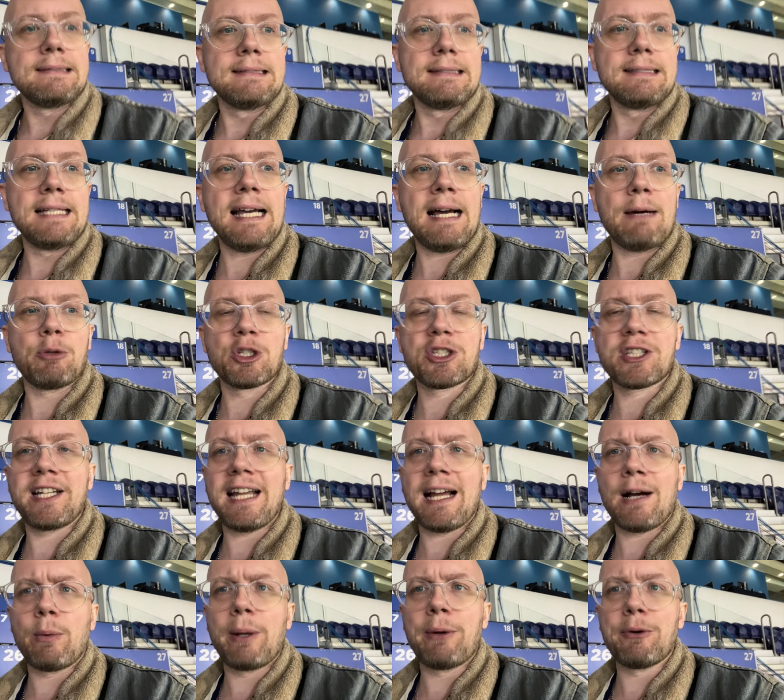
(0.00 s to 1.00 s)
yeah, we'll see
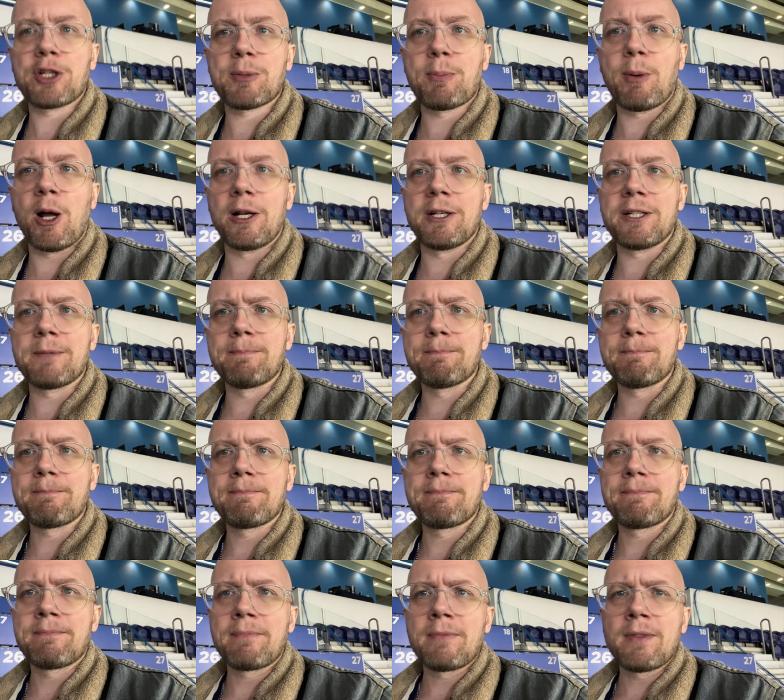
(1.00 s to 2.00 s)
how we respond.
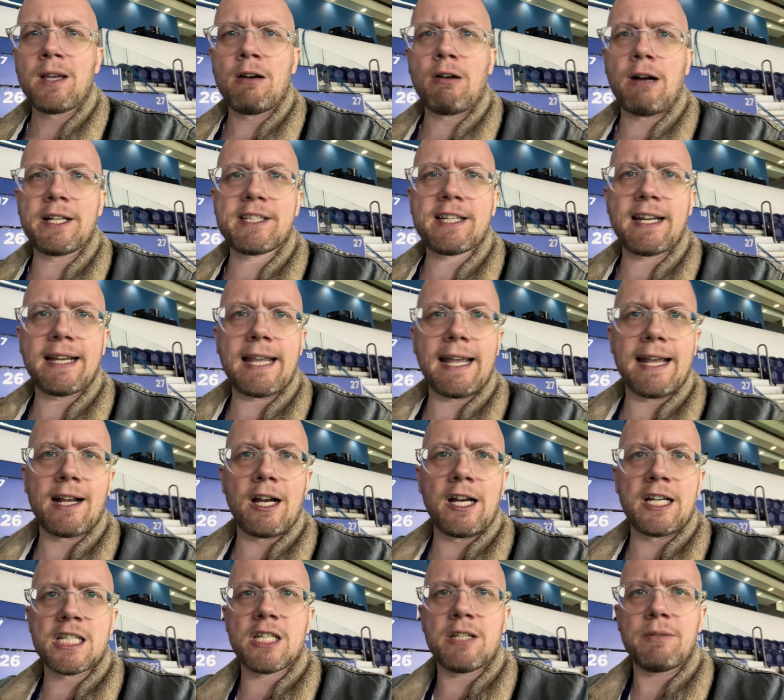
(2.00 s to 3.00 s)
All right, take care,
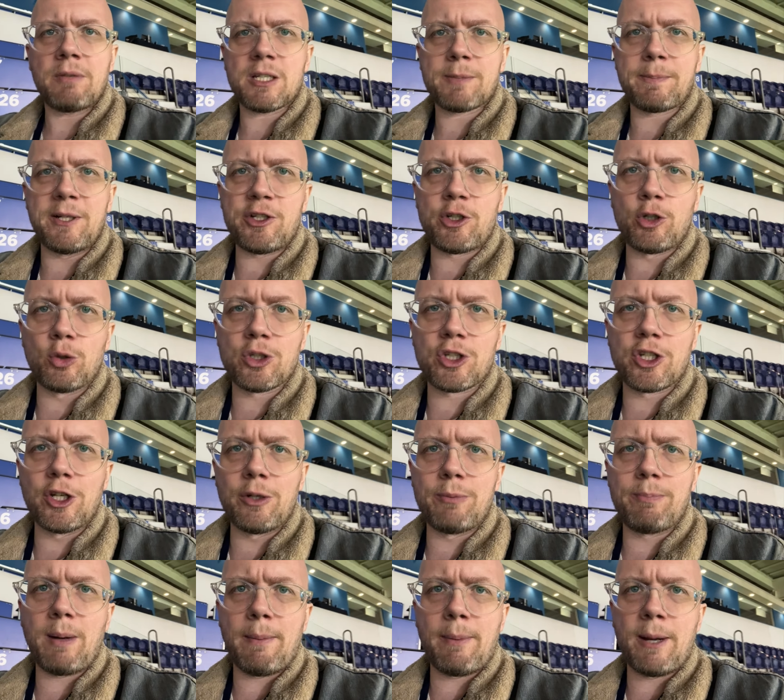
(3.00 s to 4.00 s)
guys. Speak to you all
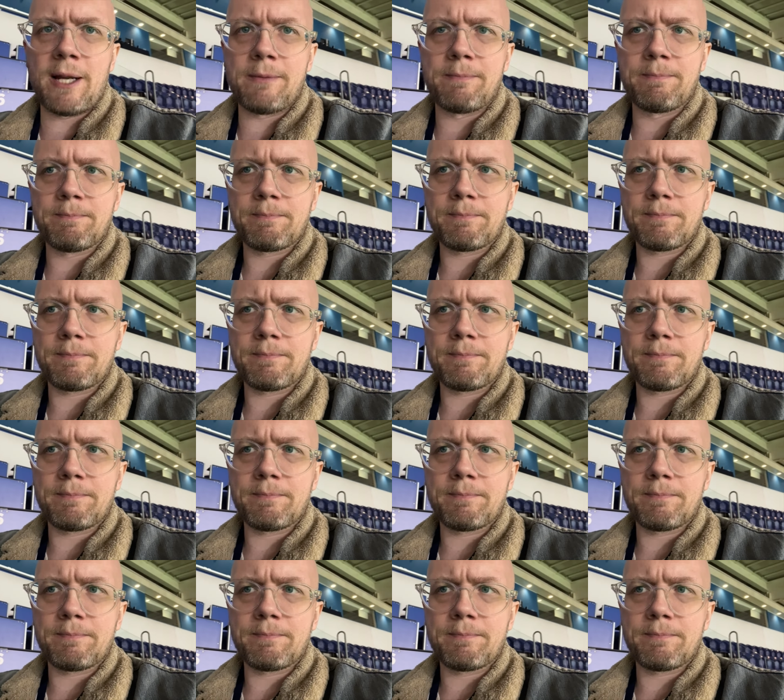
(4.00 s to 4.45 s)
soon. Bye-bye.